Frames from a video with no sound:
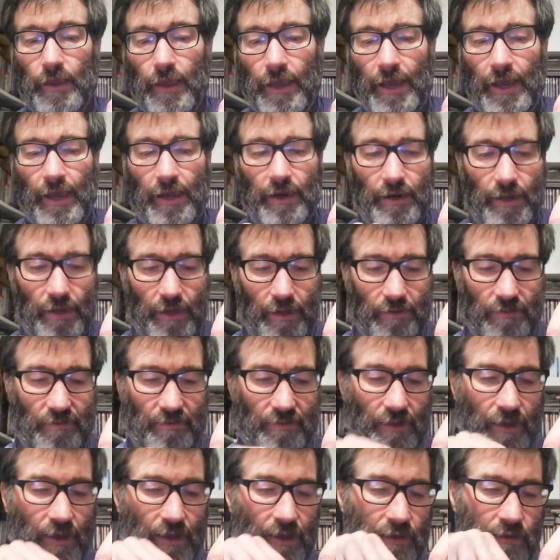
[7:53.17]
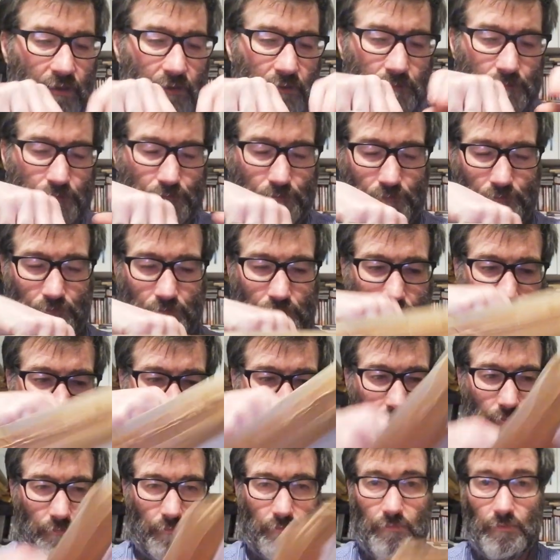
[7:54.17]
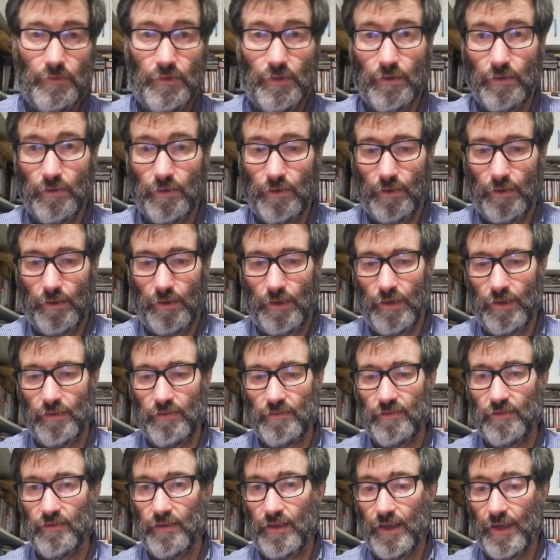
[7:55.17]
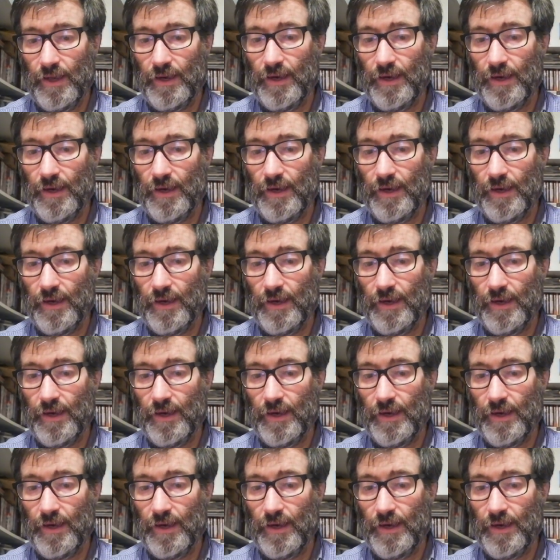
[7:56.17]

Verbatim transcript: and inside it's